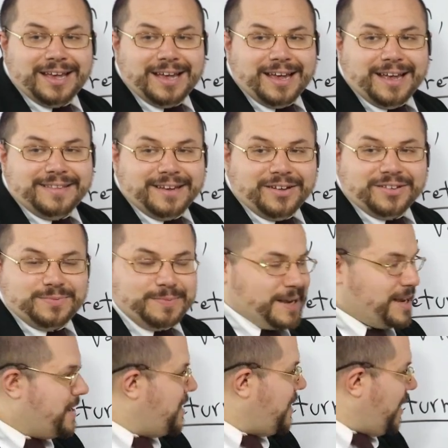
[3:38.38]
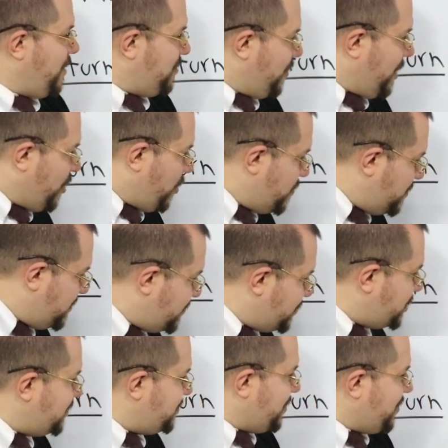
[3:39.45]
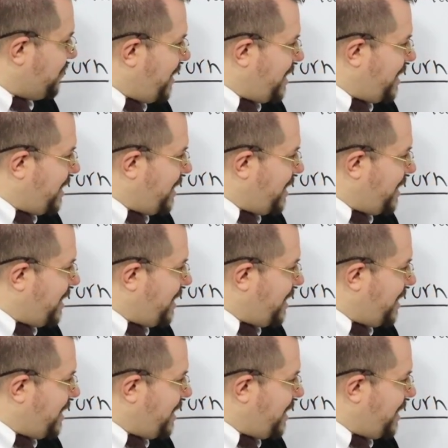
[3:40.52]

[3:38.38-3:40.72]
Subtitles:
It tells me, so I go to position 0,